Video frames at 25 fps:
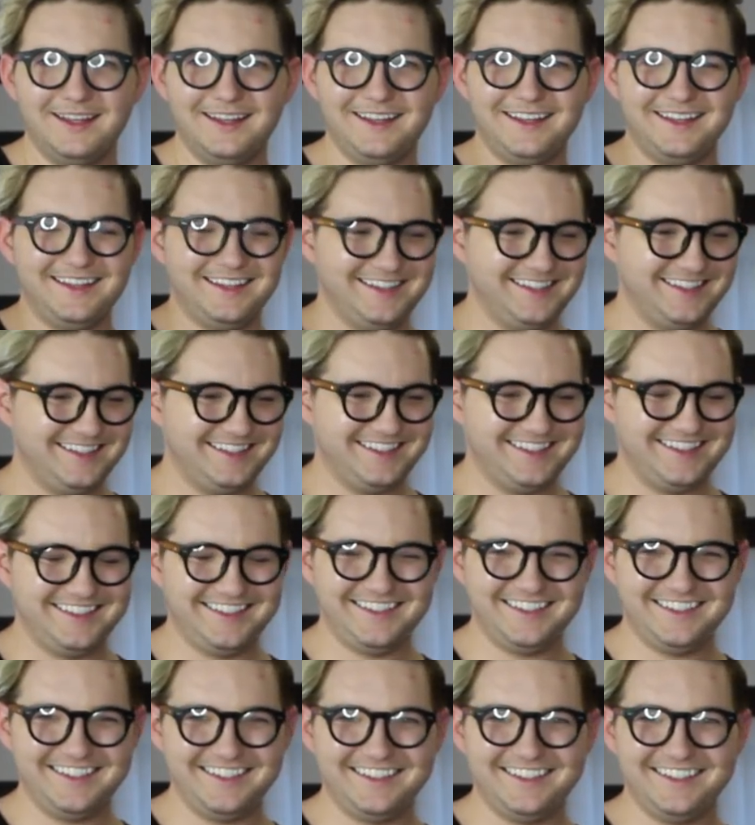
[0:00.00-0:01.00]

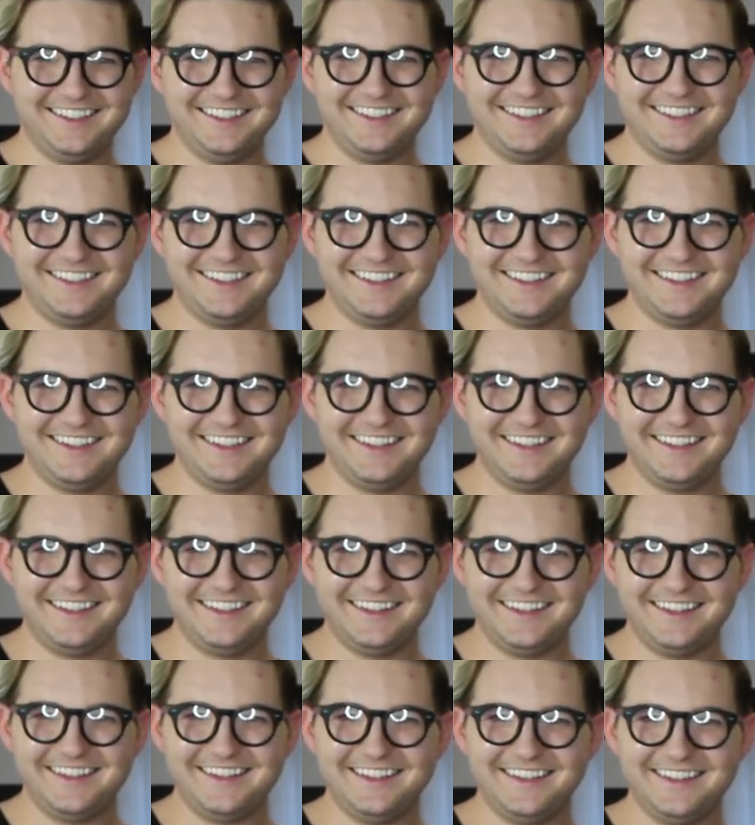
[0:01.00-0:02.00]

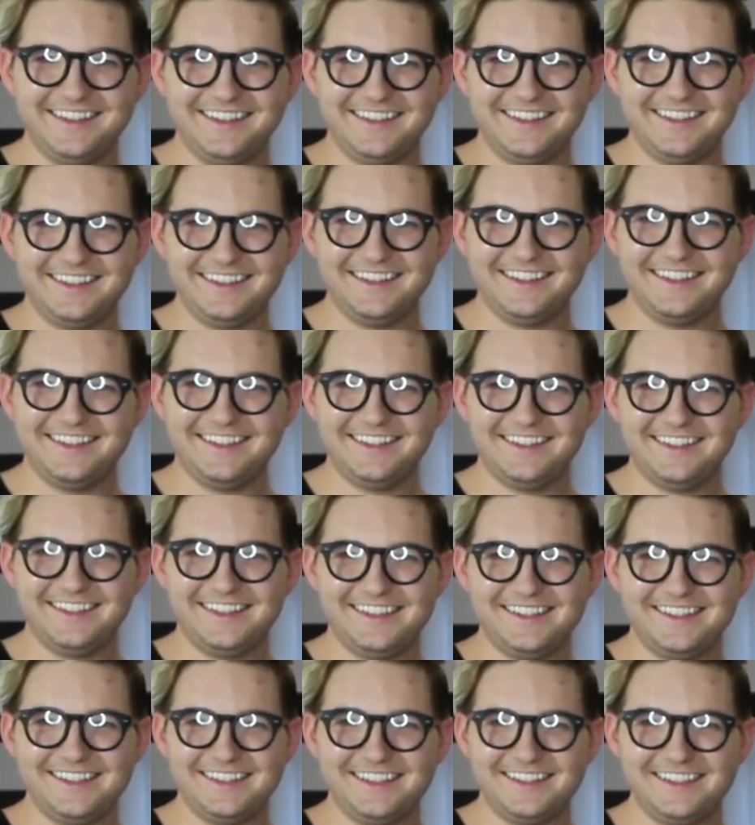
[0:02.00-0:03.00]

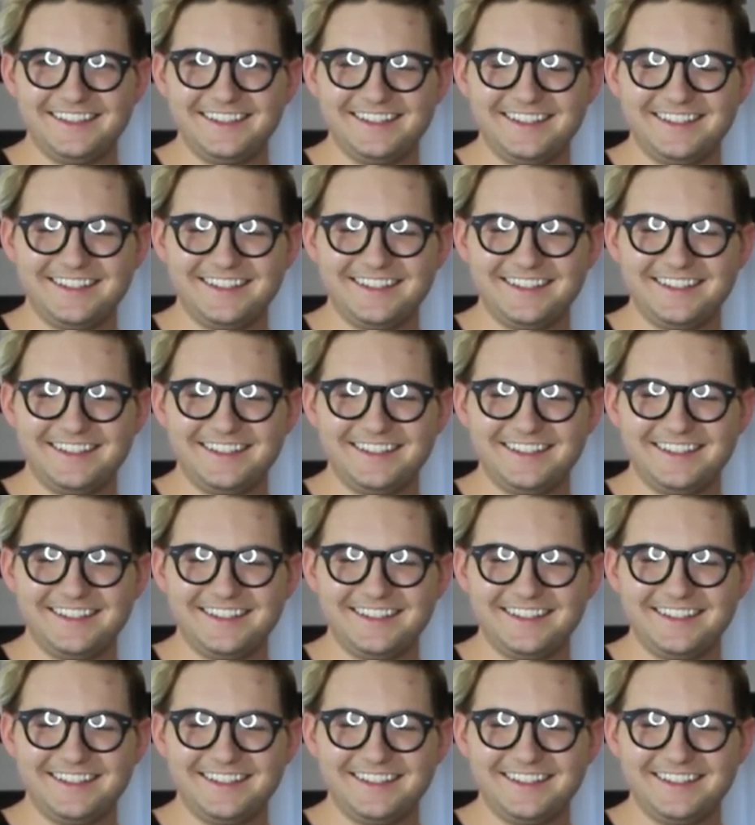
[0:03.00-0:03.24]
This person isn't speaking.